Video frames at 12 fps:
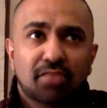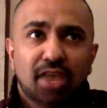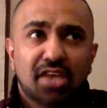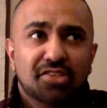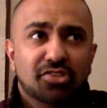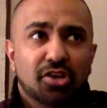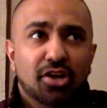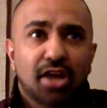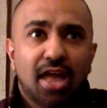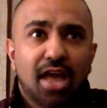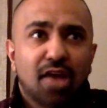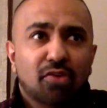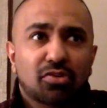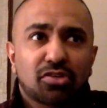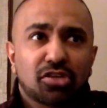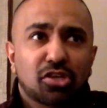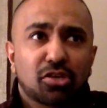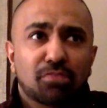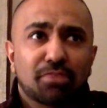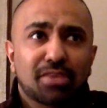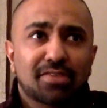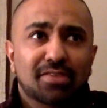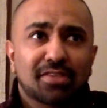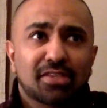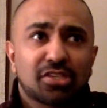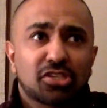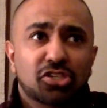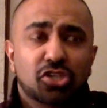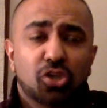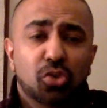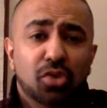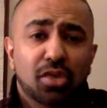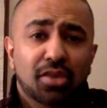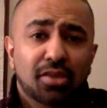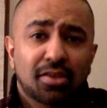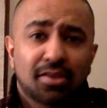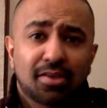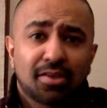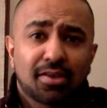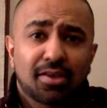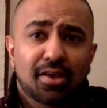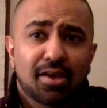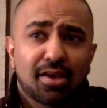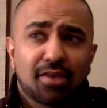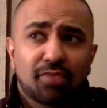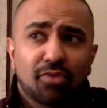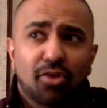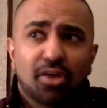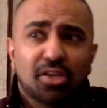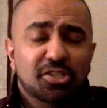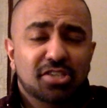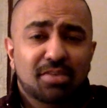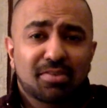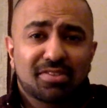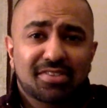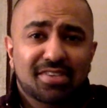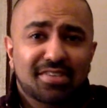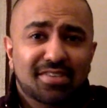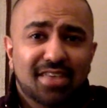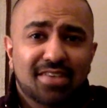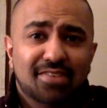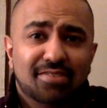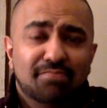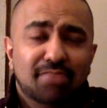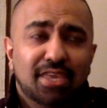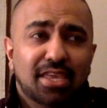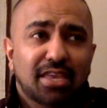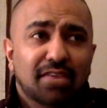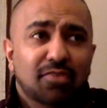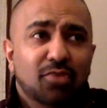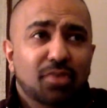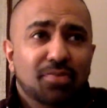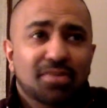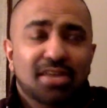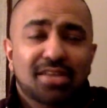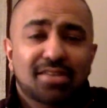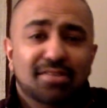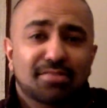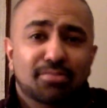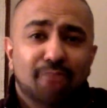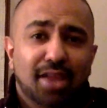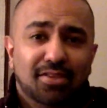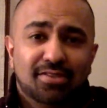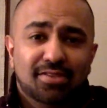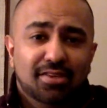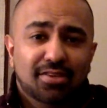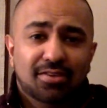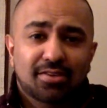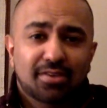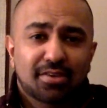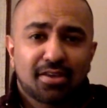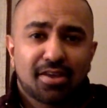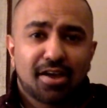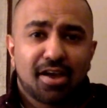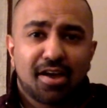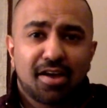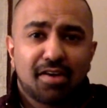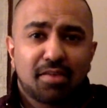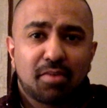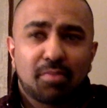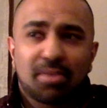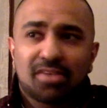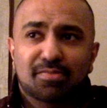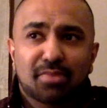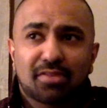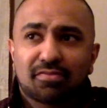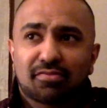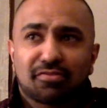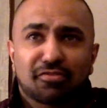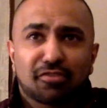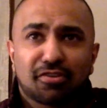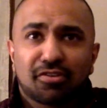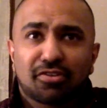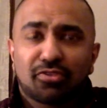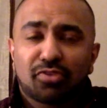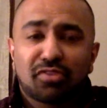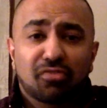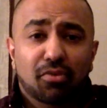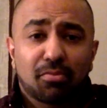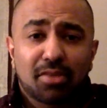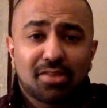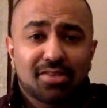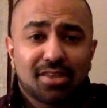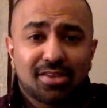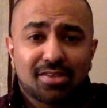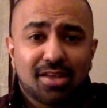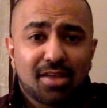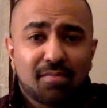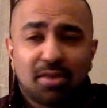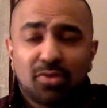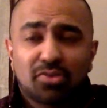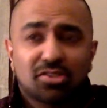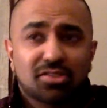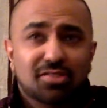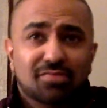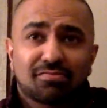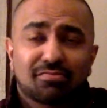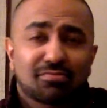I started out, basically just coding in raw HTML, CSS, making websites, practicing in my basement for 3, 4 months at a time. I would just,